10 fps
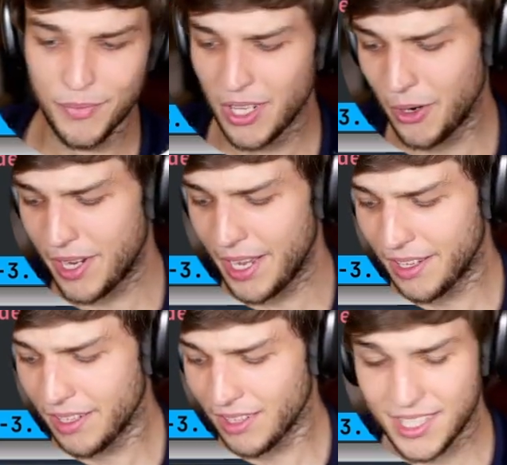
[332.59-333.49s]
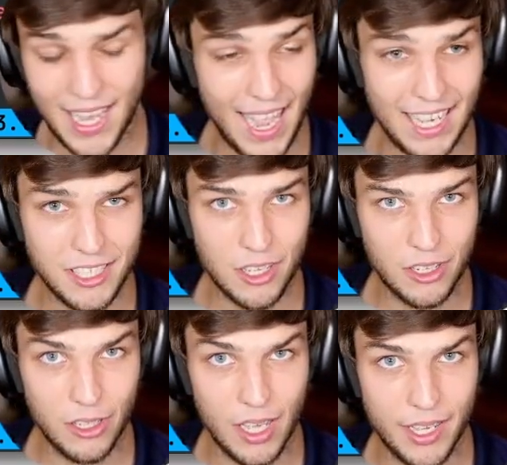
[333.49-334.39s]
Okay, let's ask
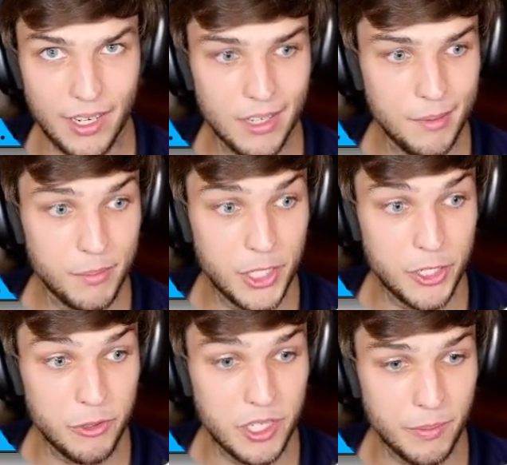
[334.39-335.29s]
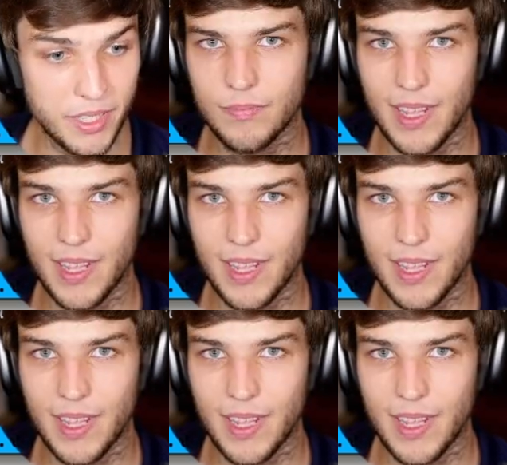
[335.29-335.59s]
Claude to do something.